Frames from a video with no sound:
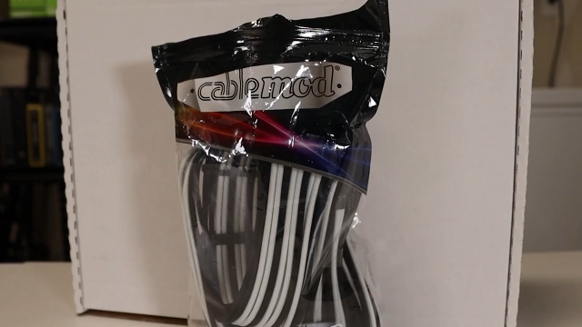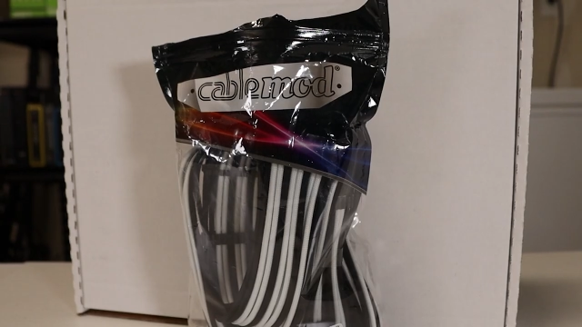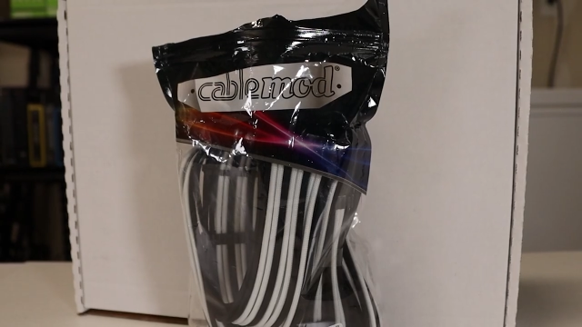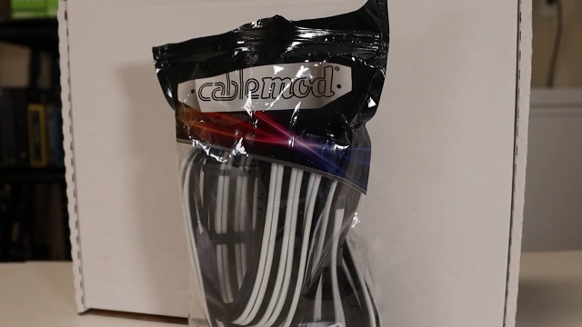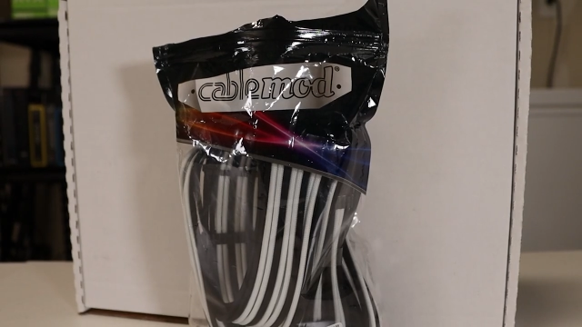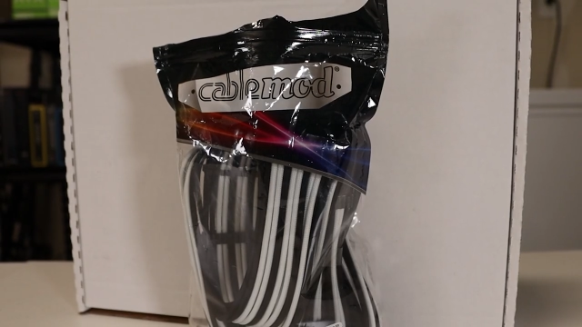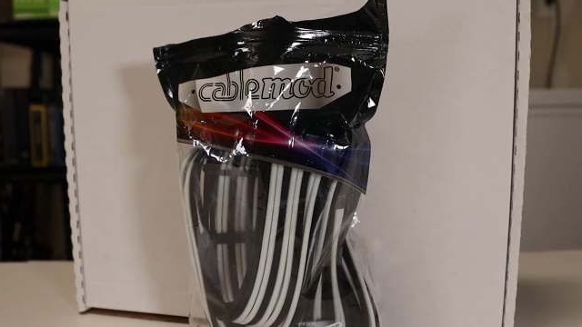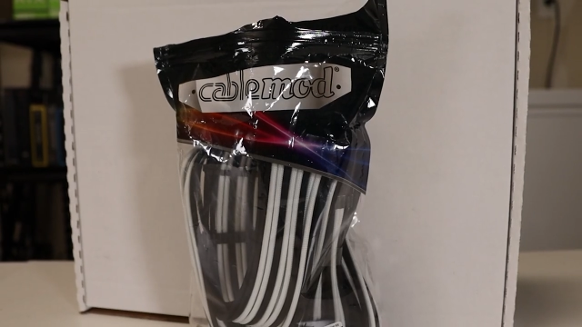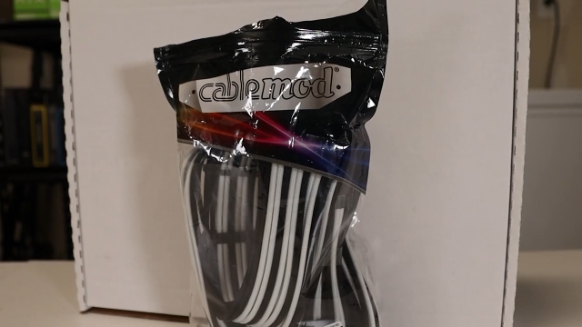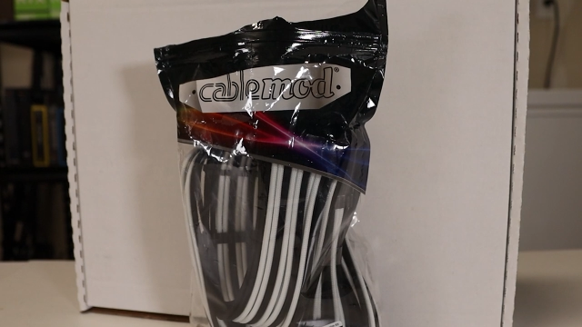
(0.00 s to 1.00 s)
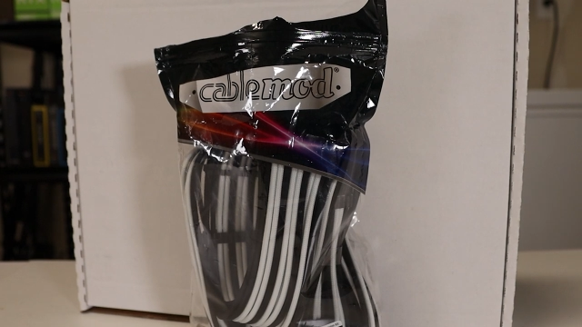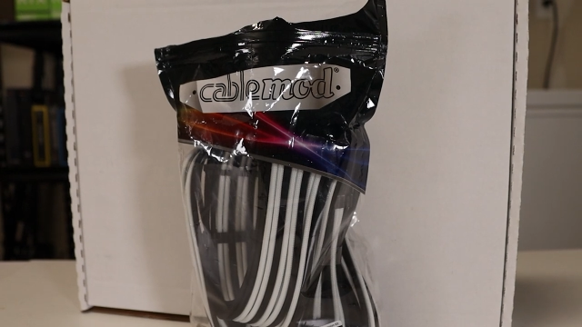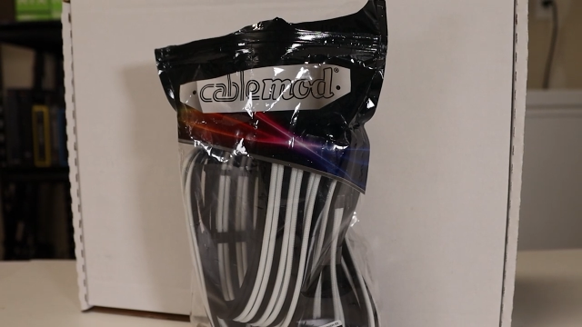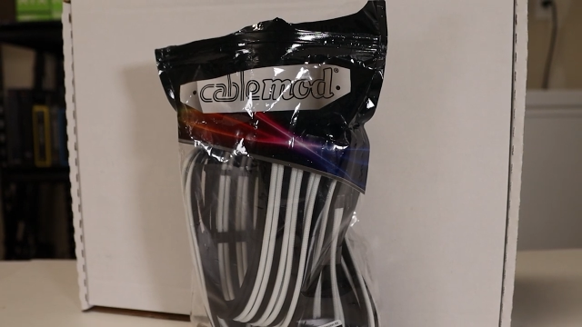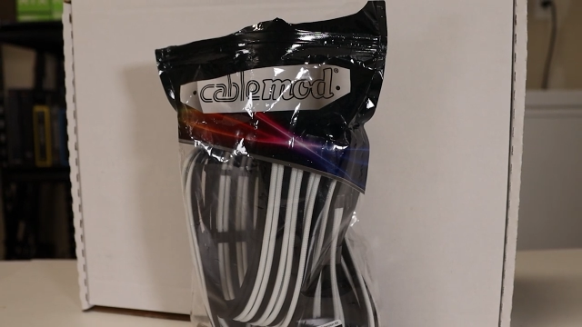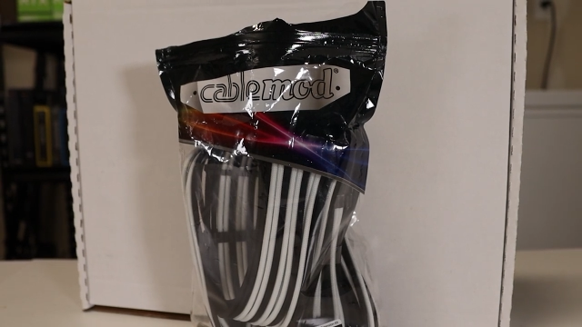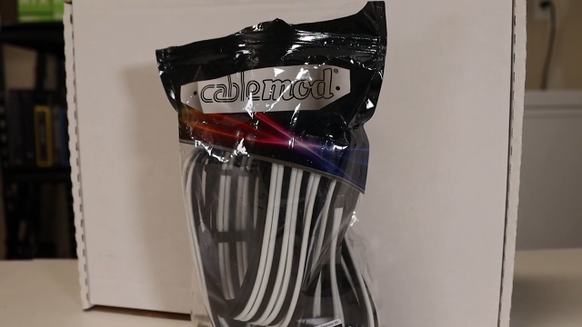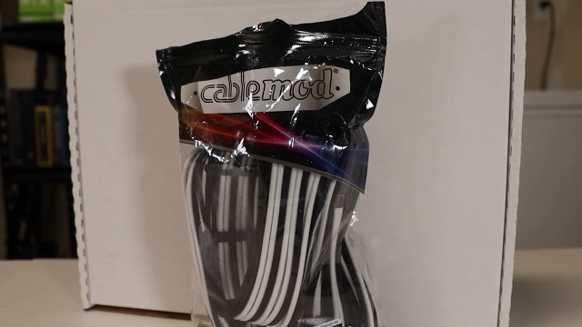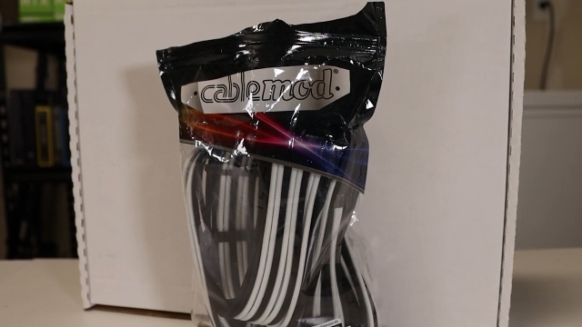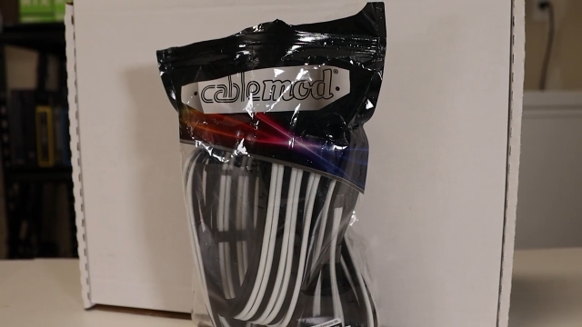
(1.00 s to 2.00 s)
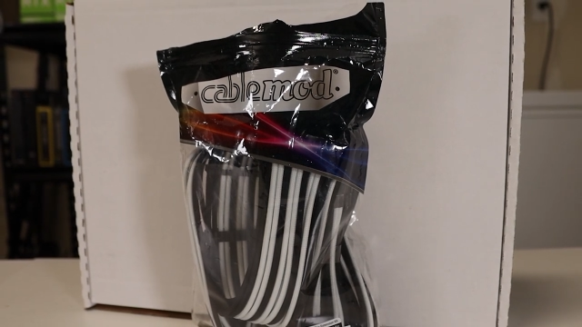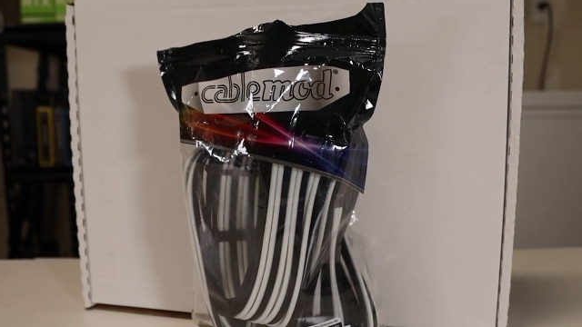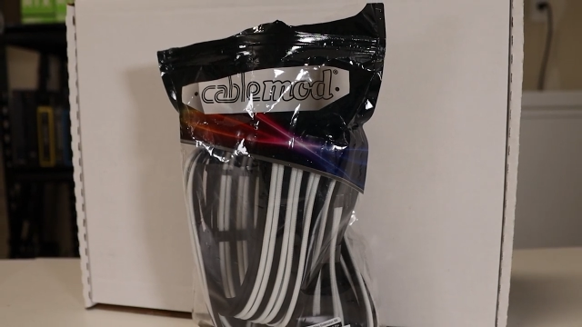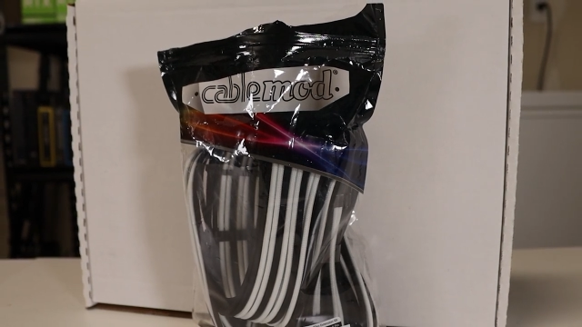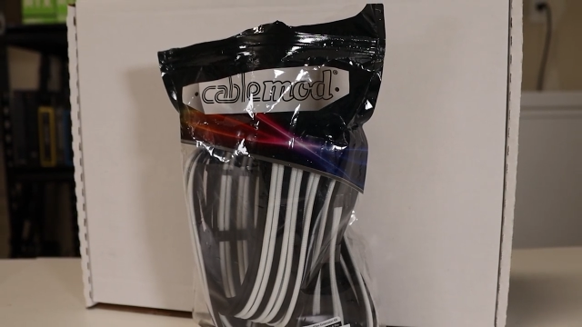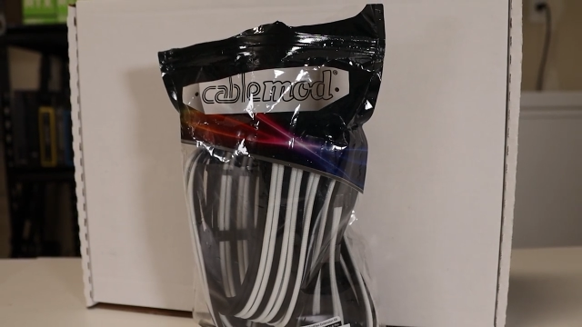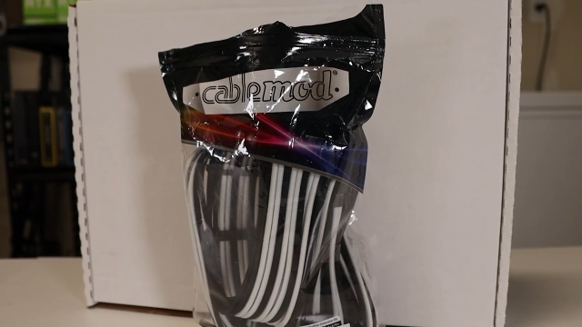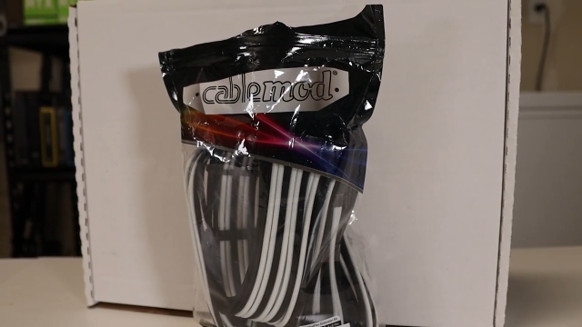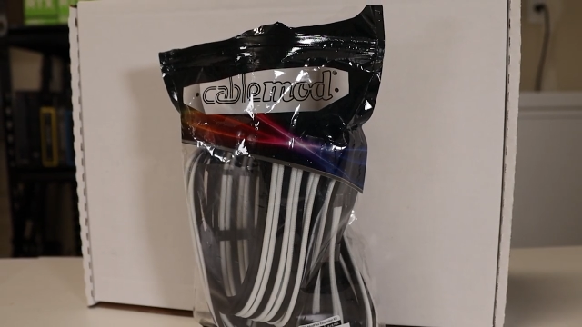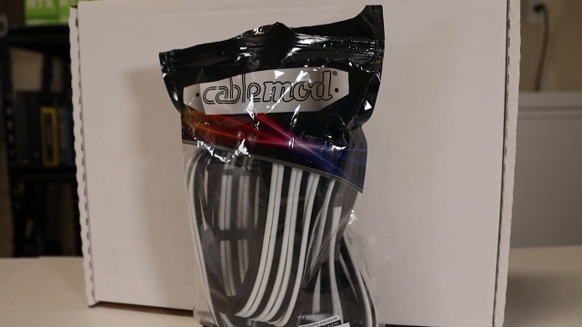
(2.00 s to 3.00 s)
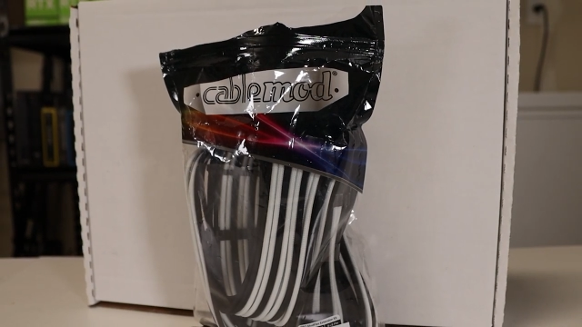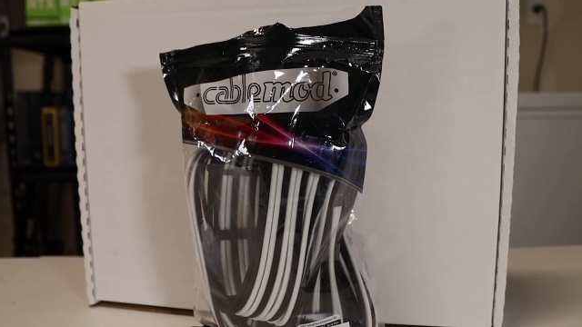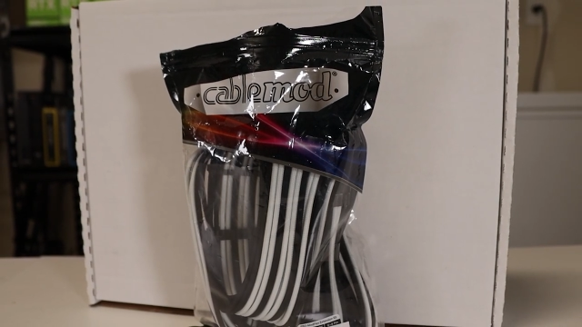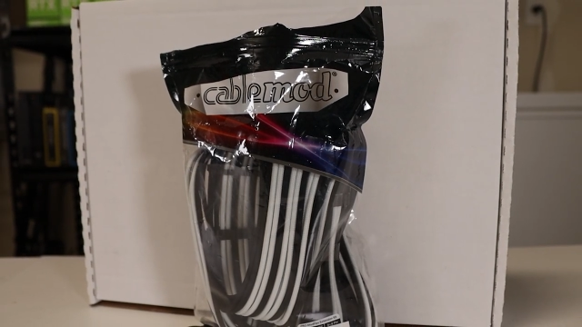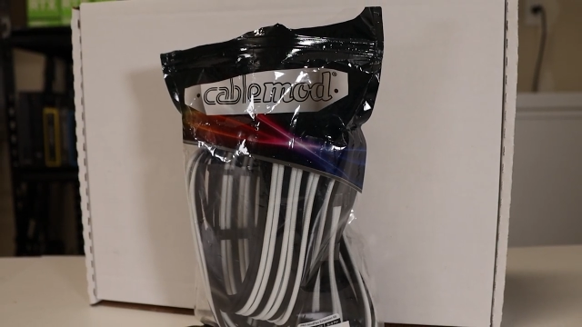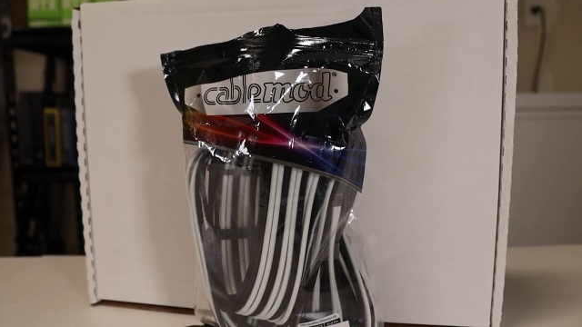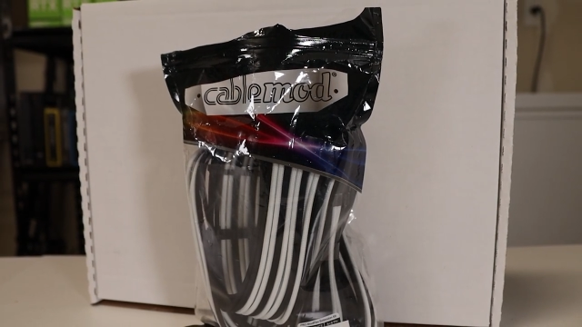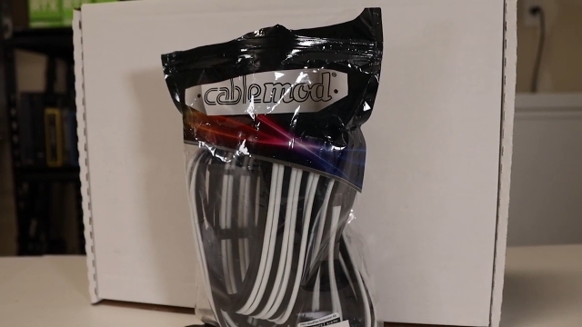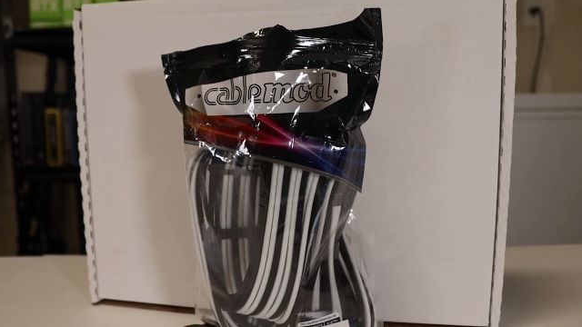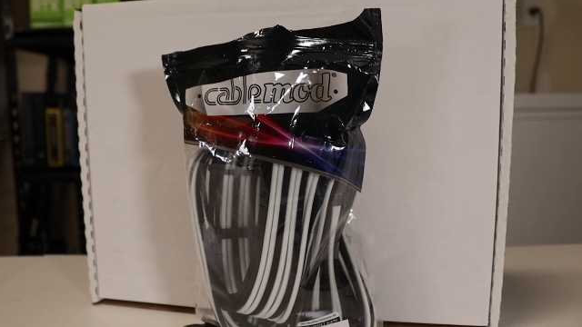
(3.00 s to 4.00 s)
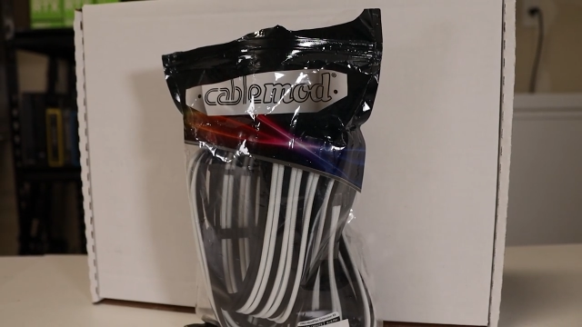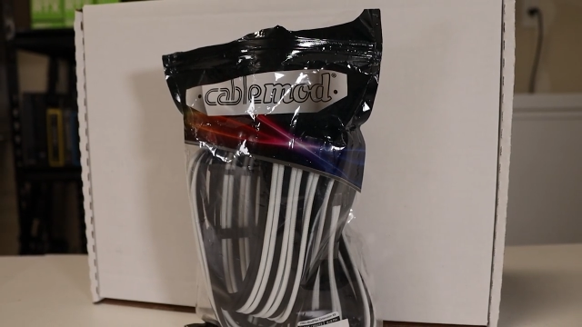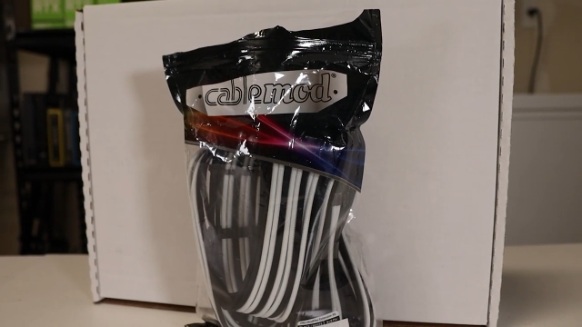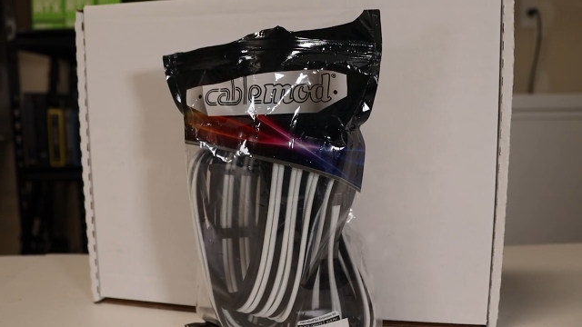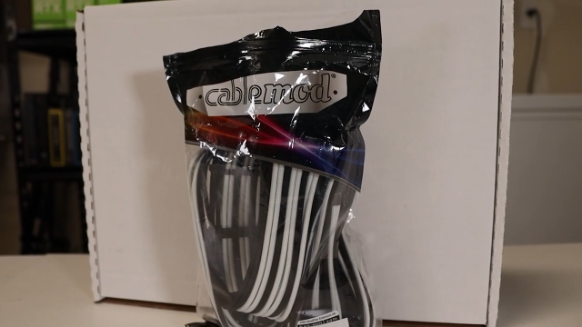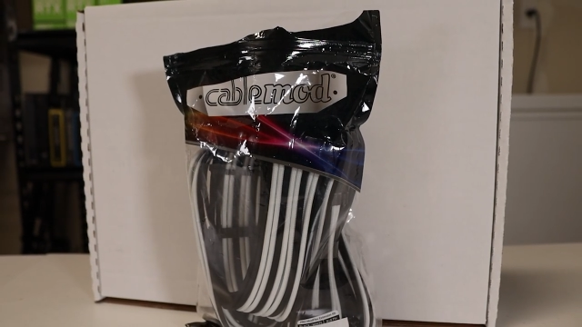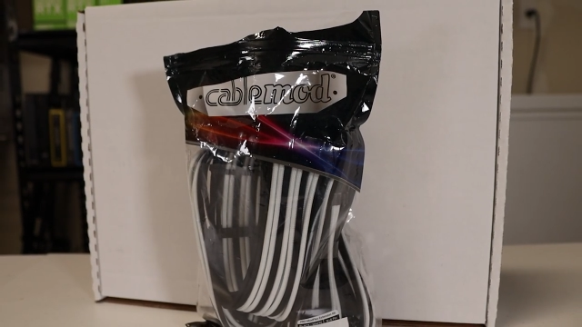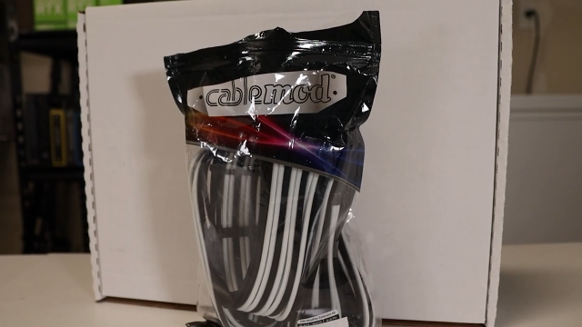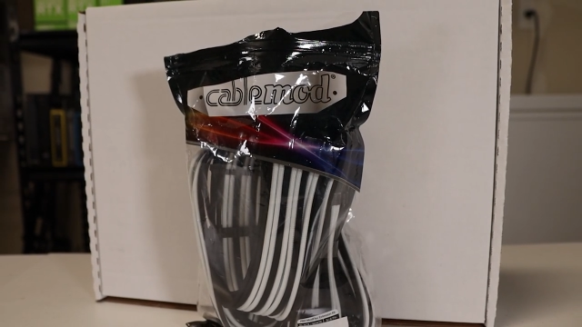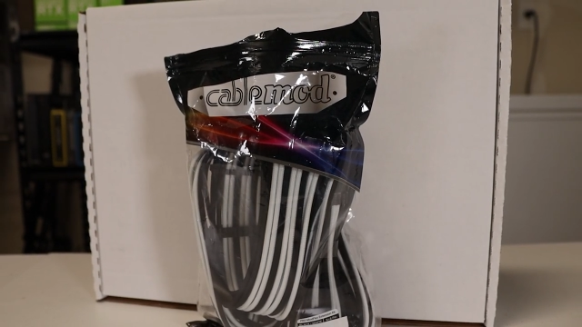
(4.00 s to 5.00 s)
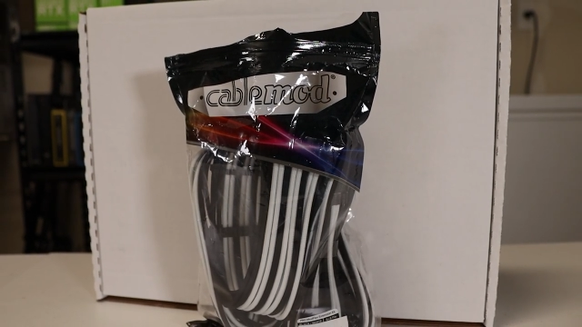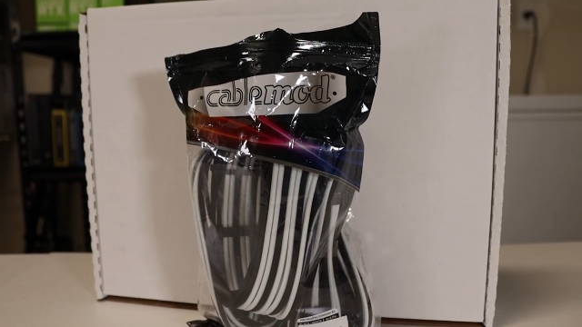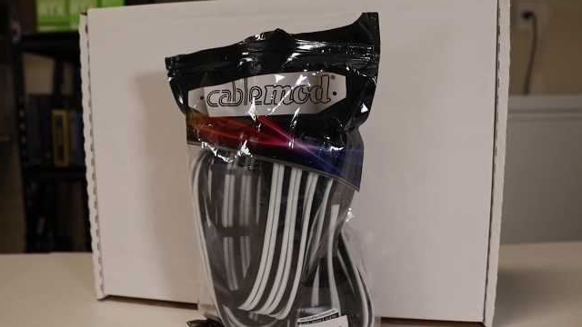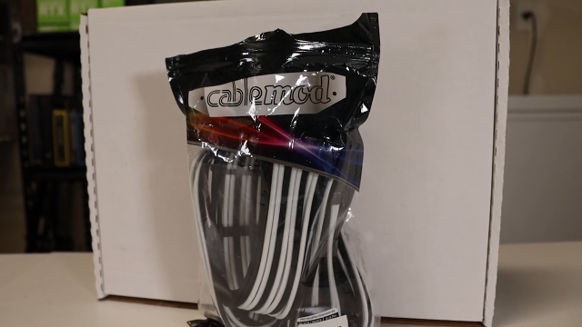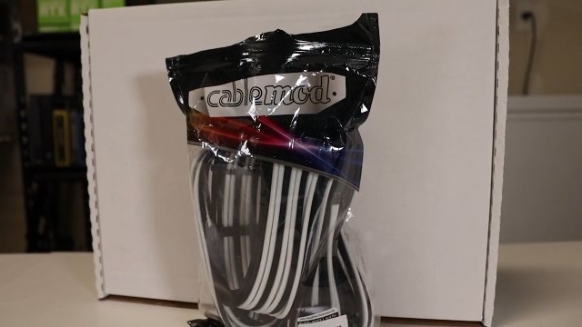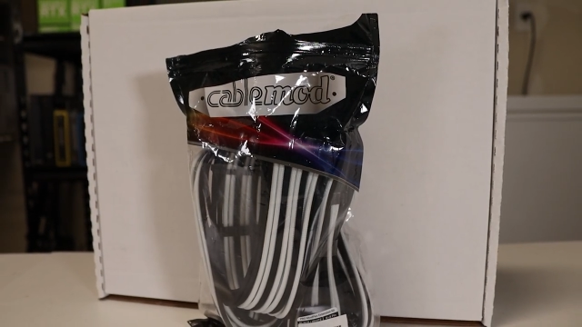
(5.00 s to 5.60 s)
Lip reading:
[unreadable: no face in view]